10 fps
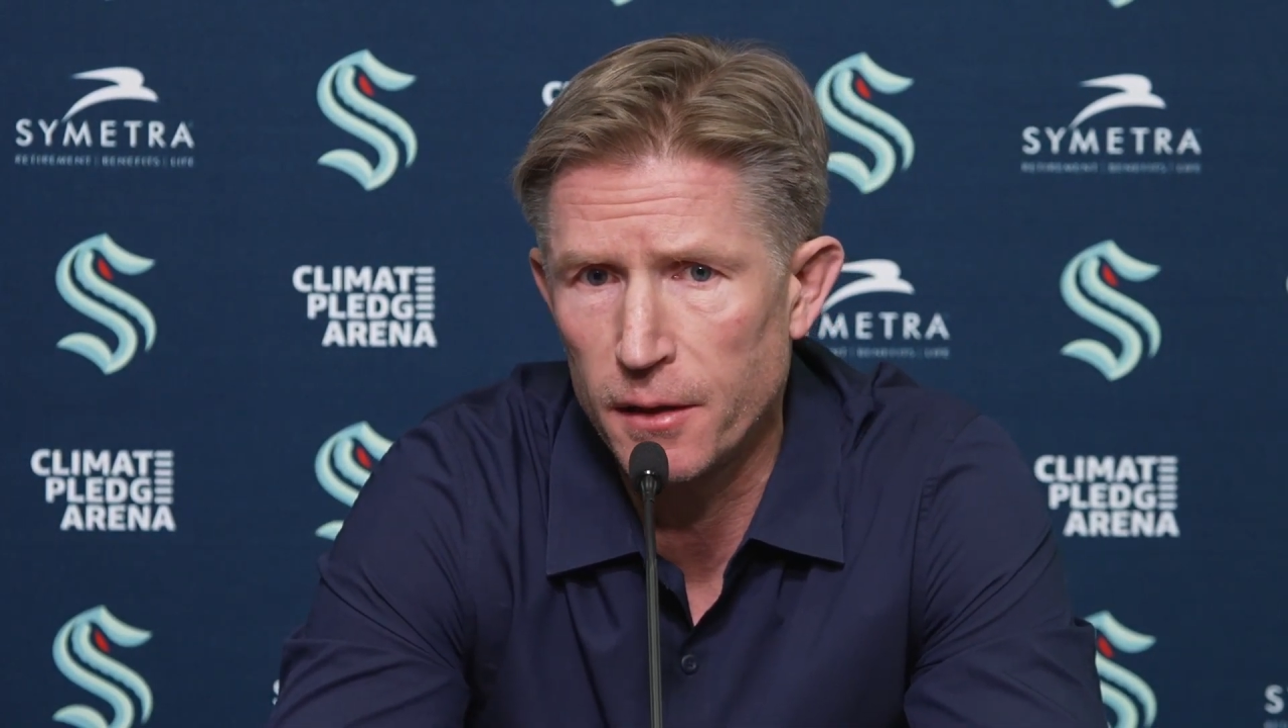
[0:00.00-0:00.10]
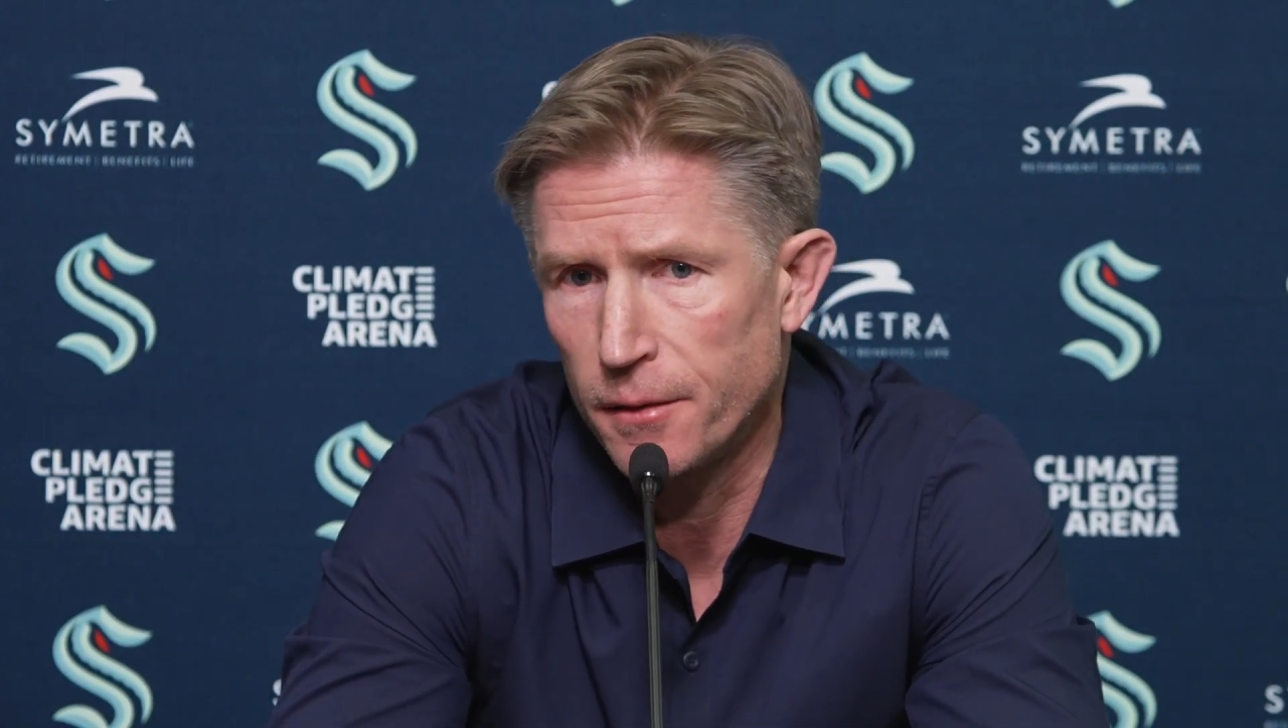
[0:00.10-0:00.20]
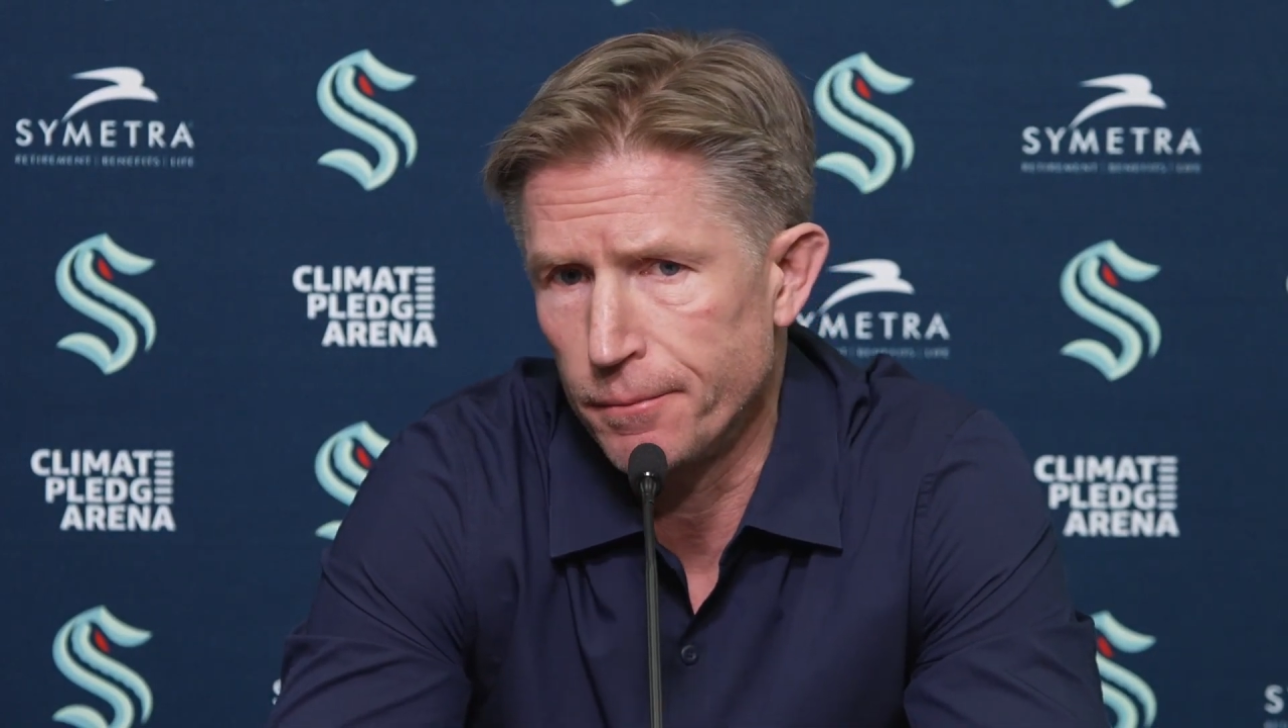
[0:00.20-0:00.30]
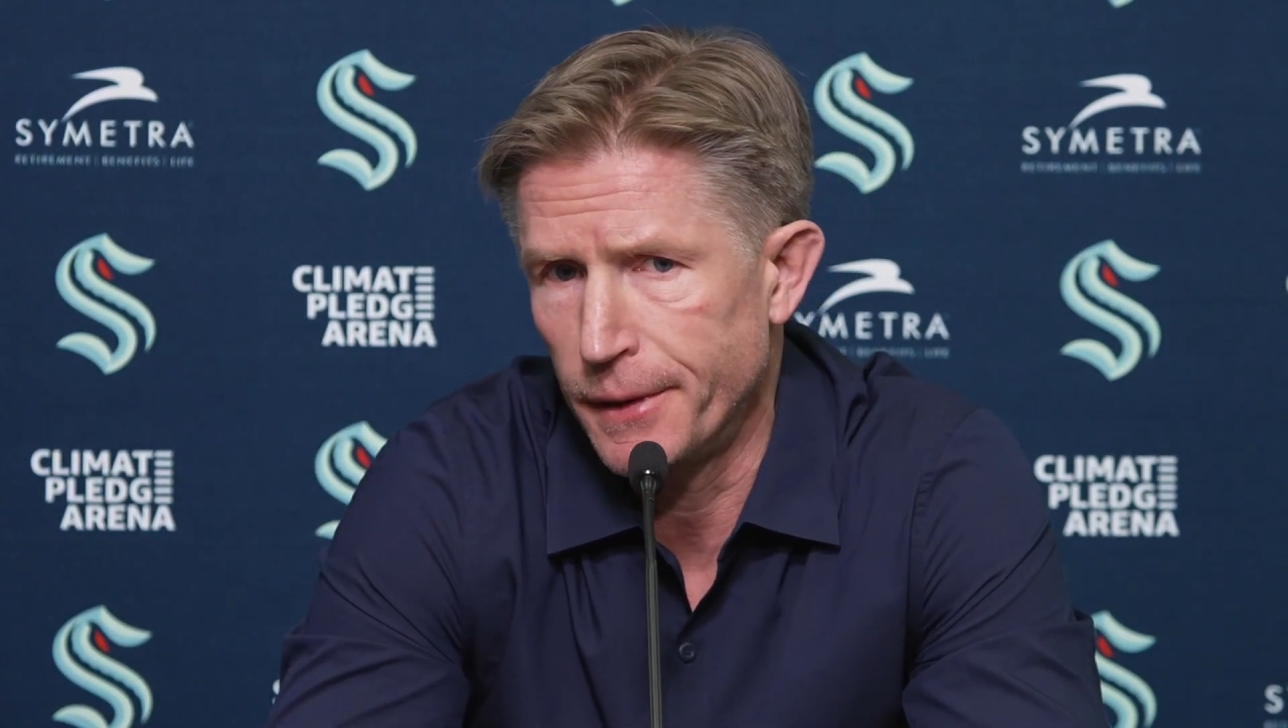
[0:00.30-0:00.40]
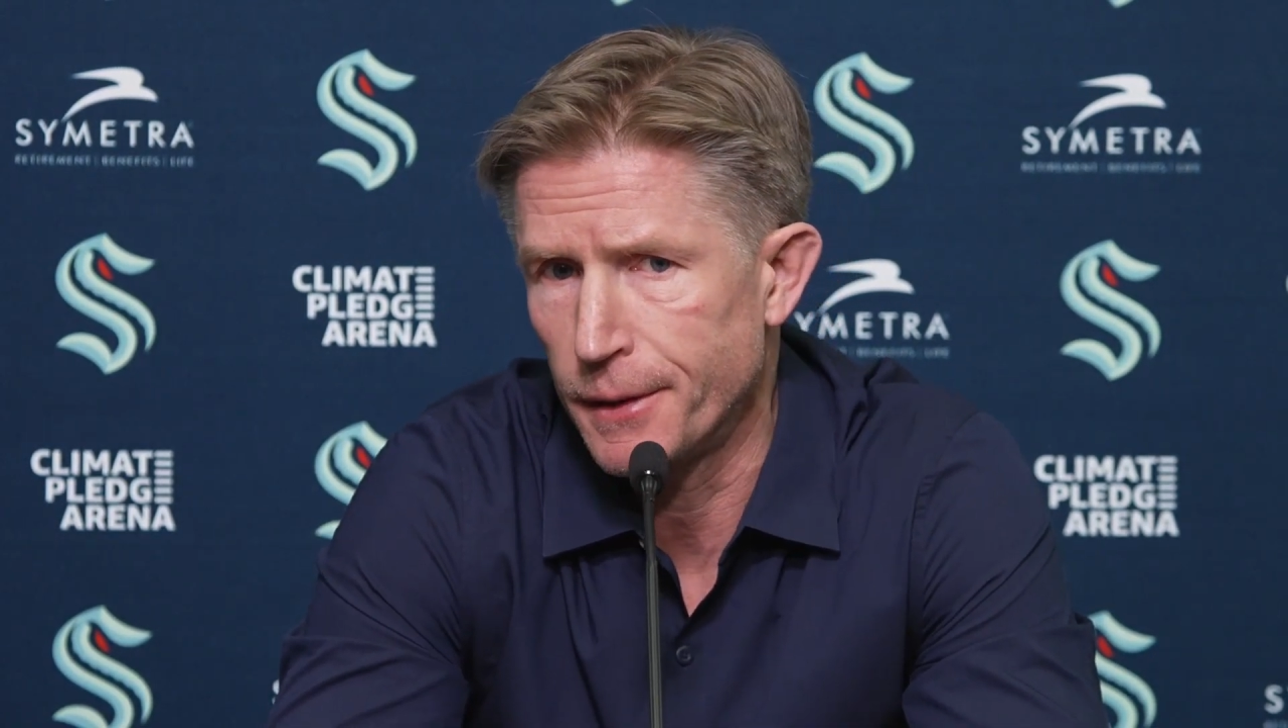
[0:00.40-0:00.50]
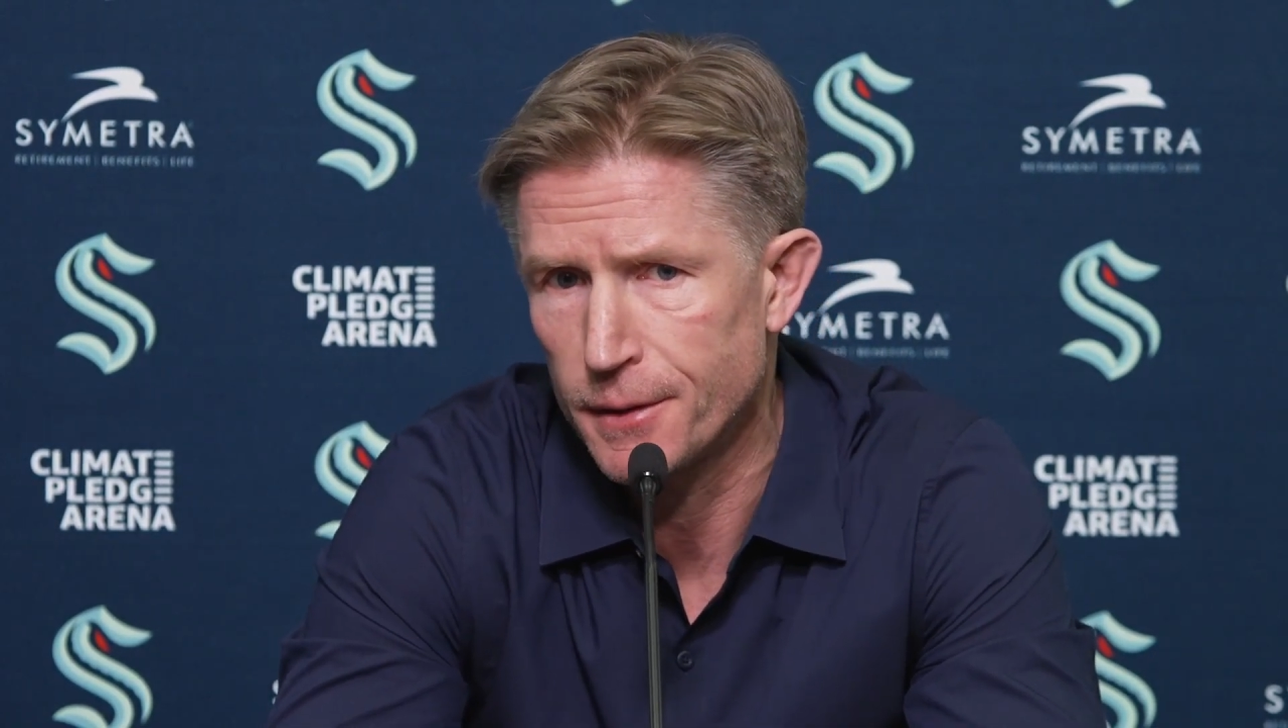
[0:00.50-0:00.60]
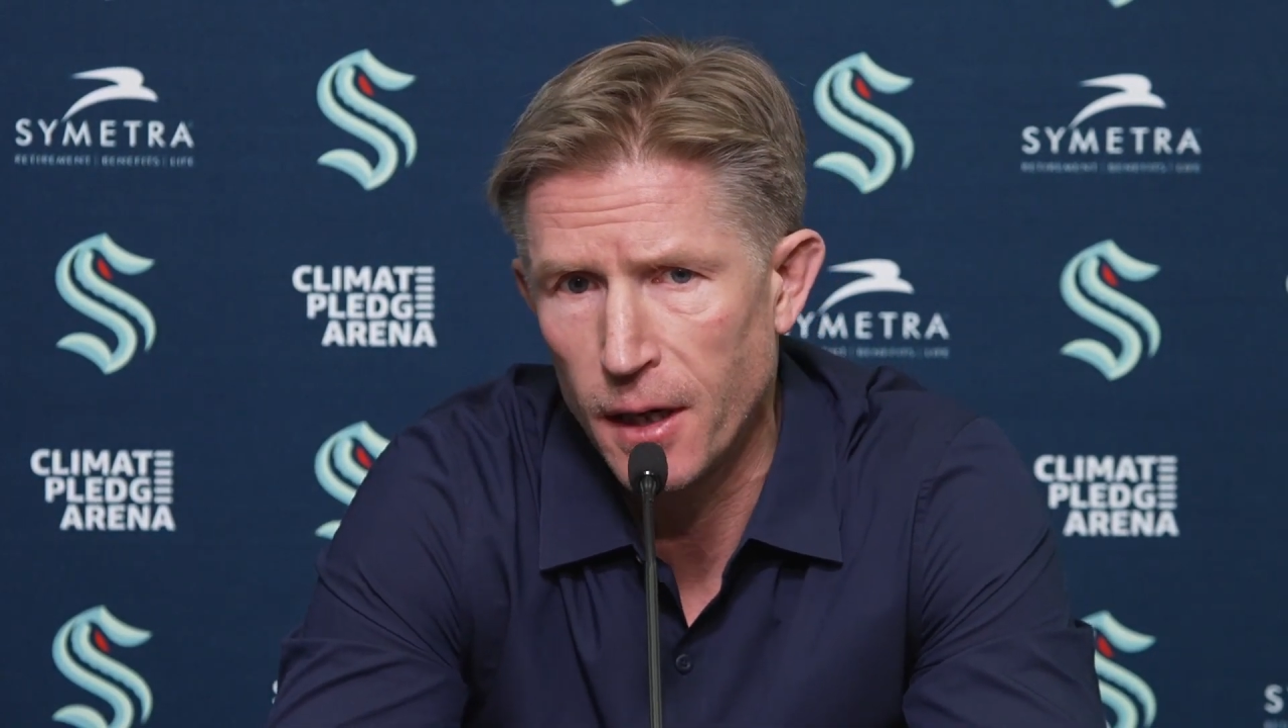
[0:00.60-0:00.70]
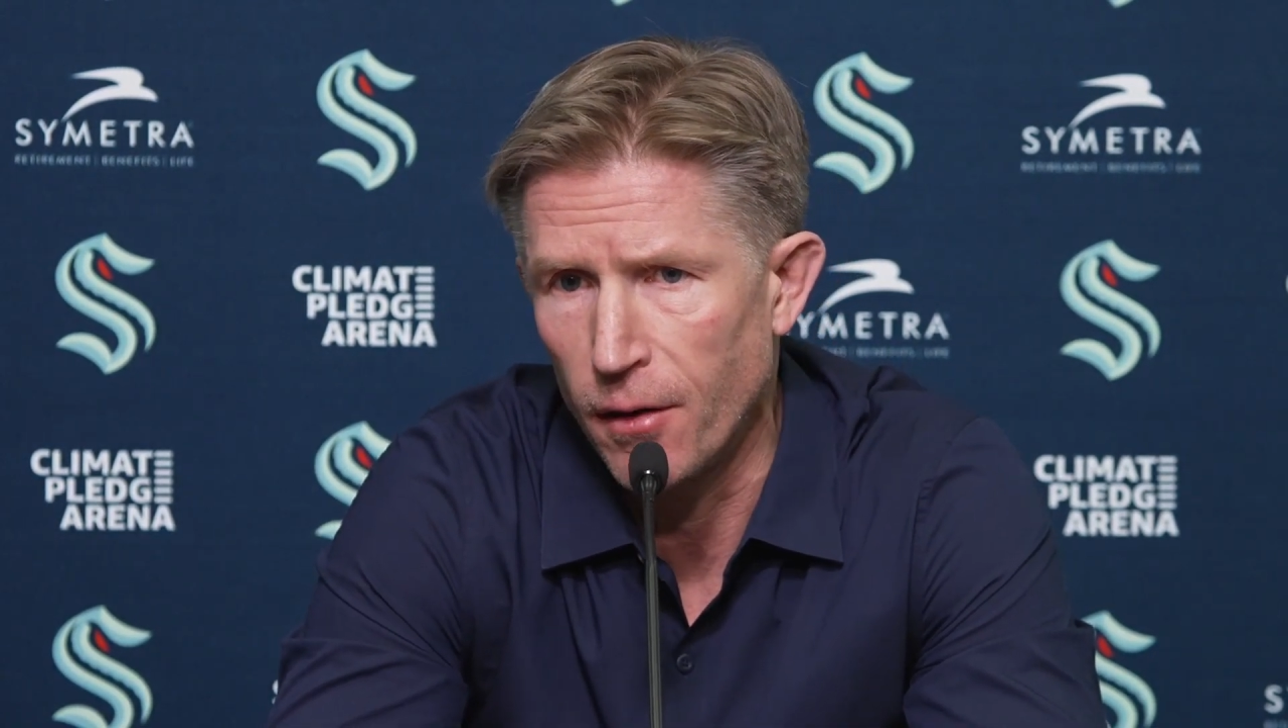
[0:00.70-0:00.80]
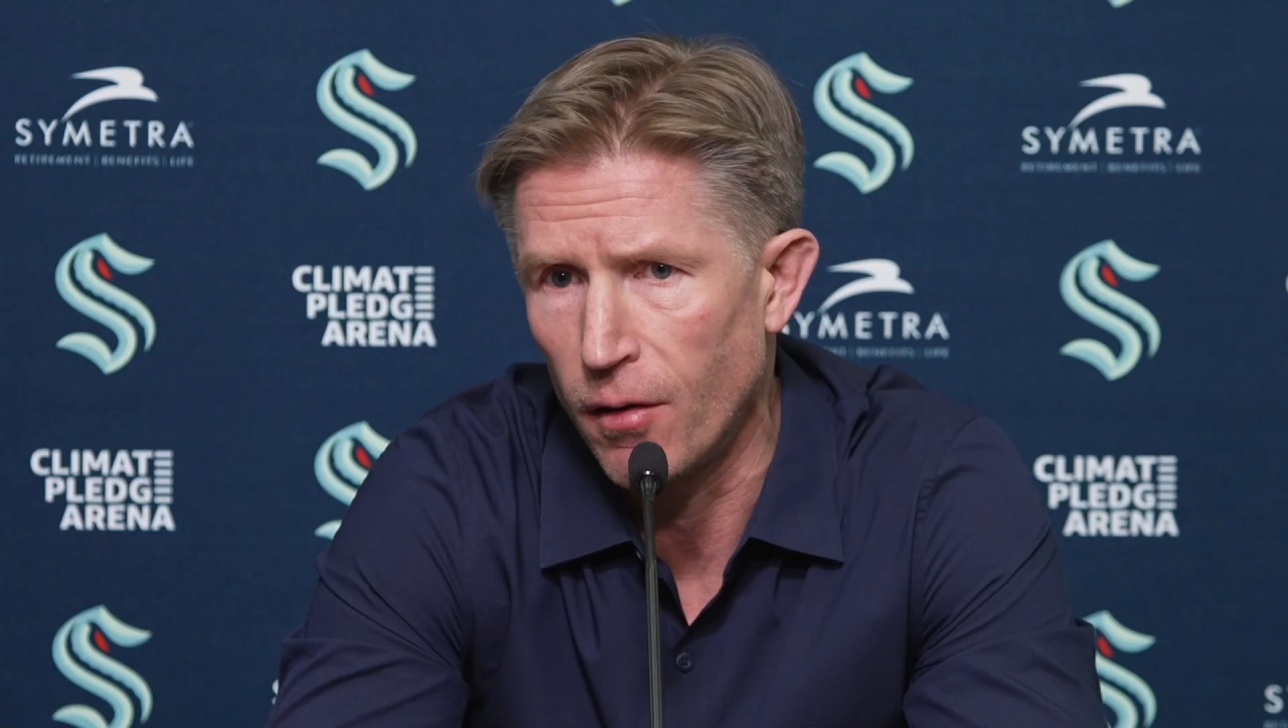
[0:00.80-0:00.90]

I mean, it's not